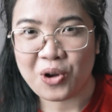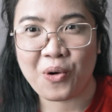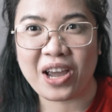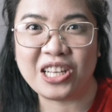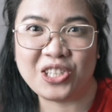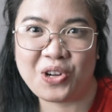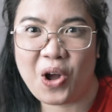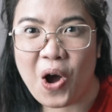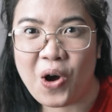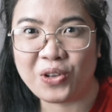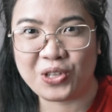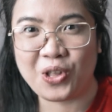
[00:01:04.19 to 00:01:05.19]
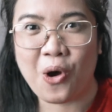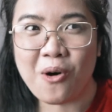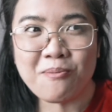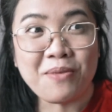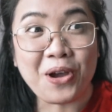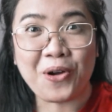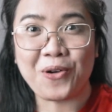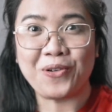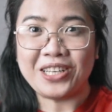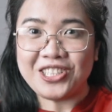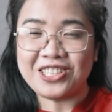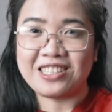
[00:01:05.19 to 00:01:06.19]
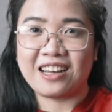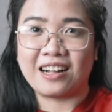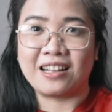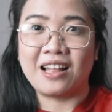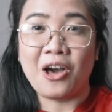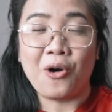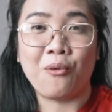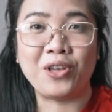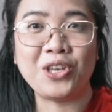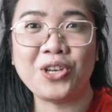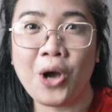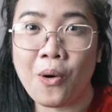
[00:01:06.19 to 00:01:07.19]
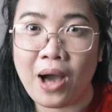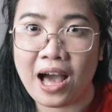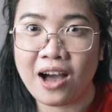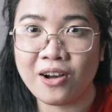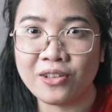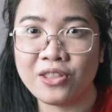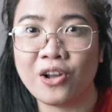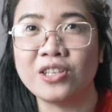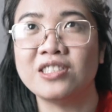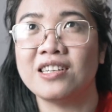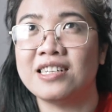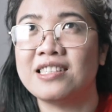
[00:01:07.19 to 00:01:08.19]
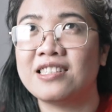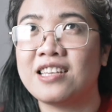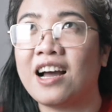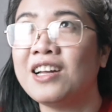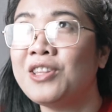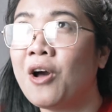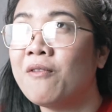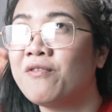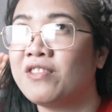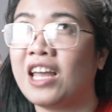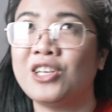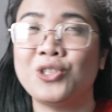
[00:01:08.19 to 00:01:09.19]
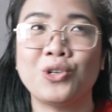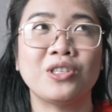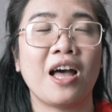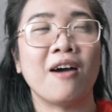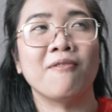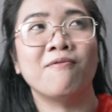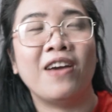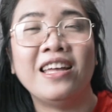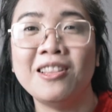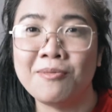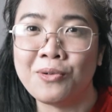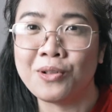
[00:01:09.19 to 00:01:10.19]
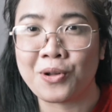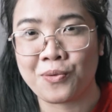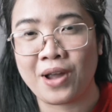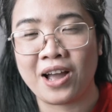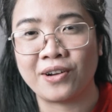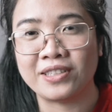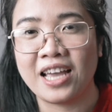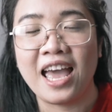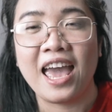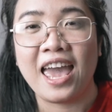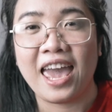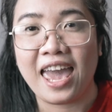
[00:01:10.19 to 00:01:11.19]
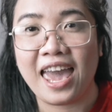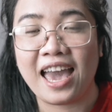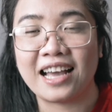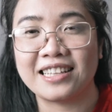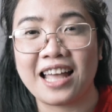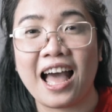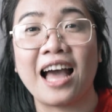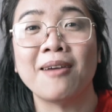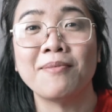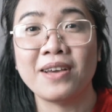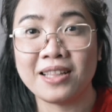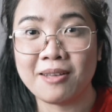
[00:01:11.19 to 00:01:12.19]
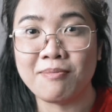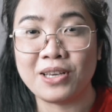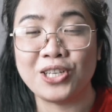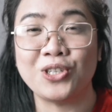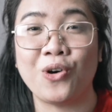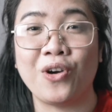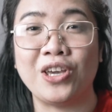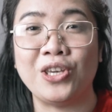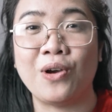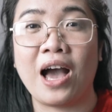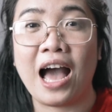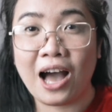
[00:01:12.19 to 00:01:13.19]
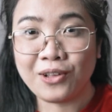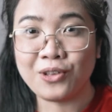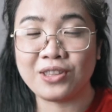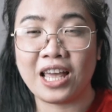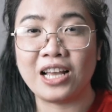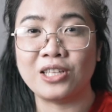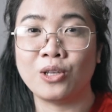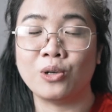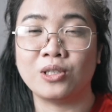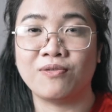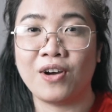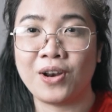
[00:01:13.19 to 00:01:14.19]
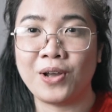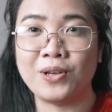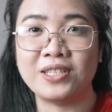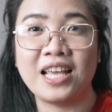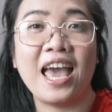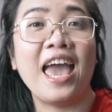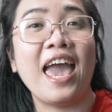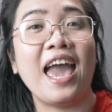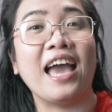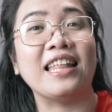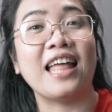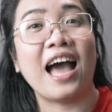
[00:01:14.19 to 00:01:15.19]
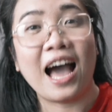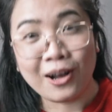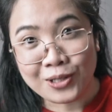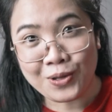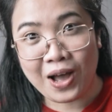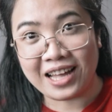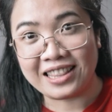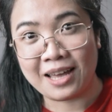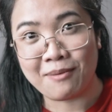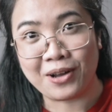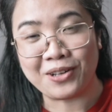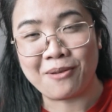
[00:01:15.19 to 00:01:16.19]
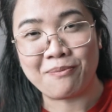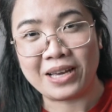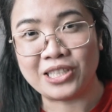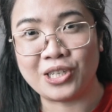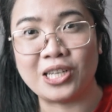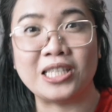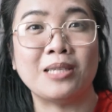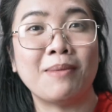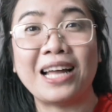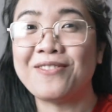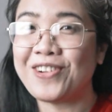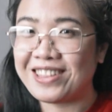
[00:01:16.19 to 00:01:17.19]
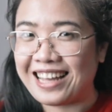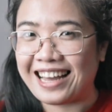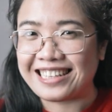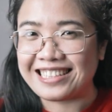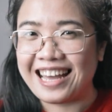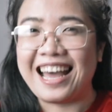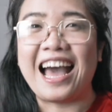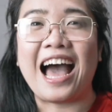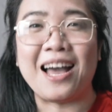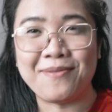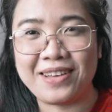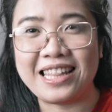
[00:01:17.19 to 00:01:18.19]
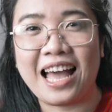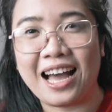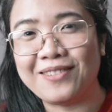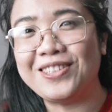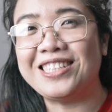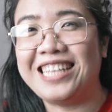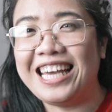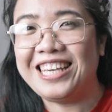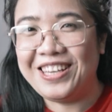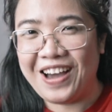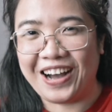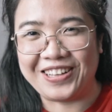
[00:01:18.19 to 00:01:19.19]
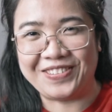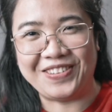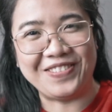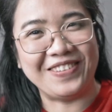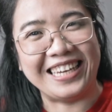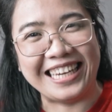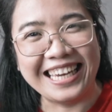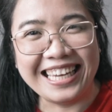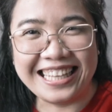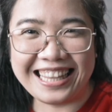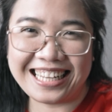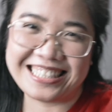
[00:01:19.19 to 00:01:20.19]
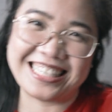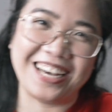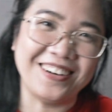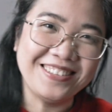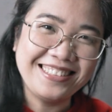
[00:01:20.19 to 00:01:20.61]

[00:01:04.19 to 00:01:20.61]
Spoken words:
create your own, be original. When you go out, there's a ton of textures available around, and I'm gonna be showing you how to take those photos and how to add them on your pictures. But for that, I'm gonna have to take you out with me. Let's go.